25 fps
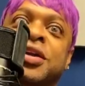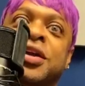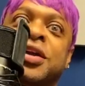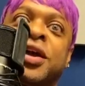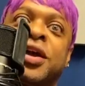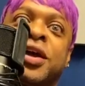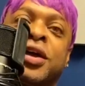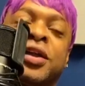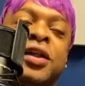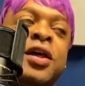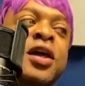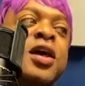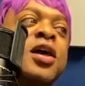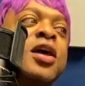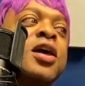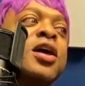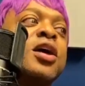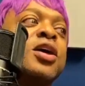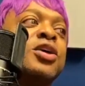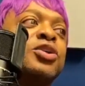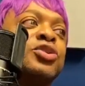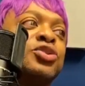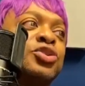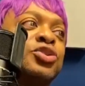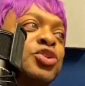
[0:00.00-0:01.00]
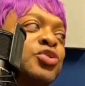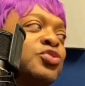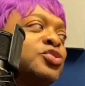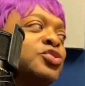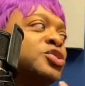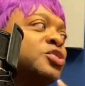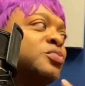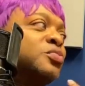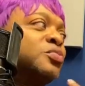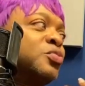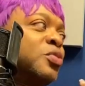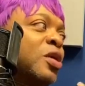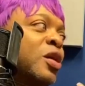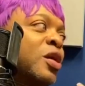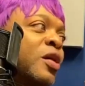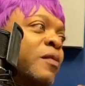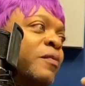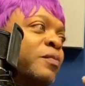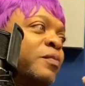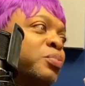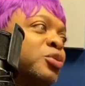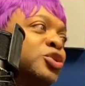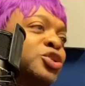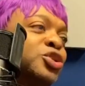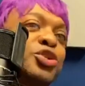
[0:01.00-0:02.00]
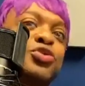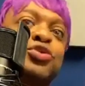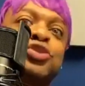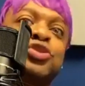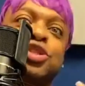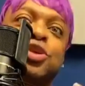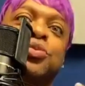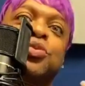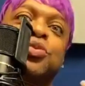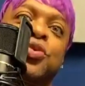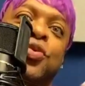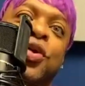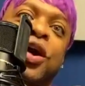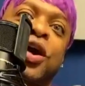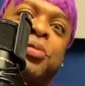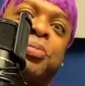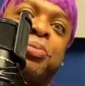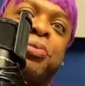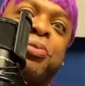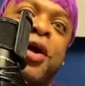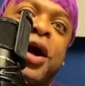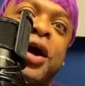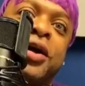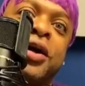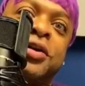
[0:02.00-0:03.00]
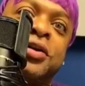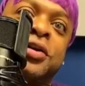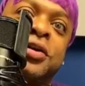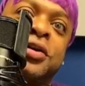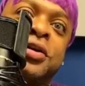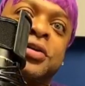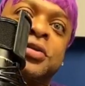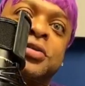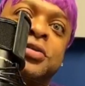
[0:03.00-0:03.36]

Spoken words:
and do some produce some great product.